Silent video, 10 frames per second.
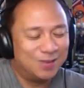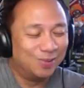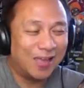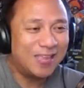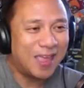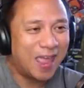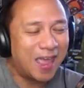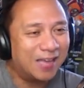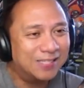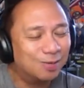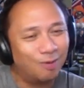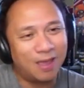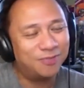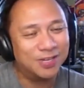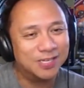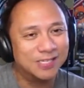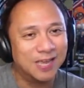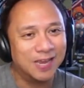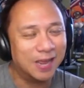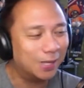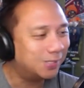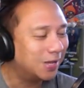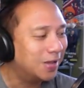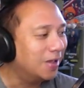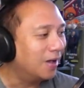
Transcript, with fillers: you like ads, graphic design ads,